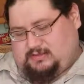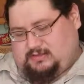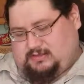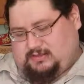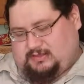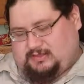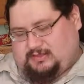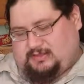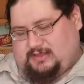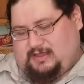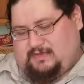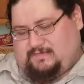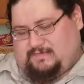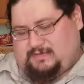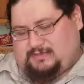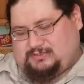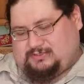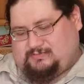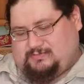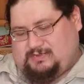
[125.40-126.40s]

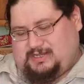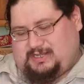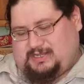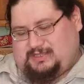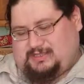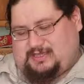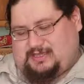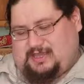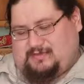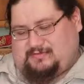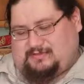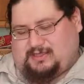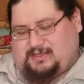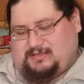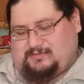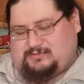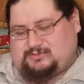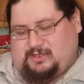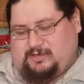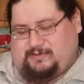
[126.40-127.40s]
6.5-inch mini
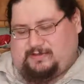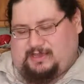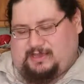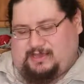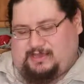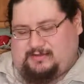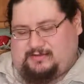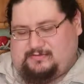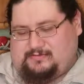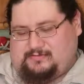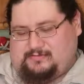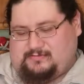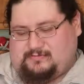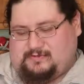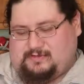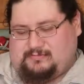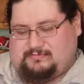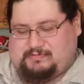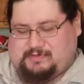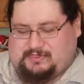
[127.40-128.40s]
tabletop tripod
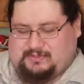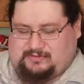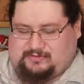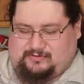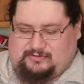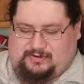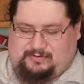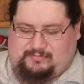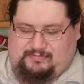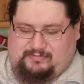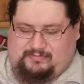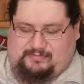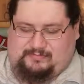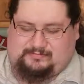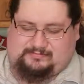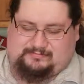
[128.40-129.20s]
with pistol grip.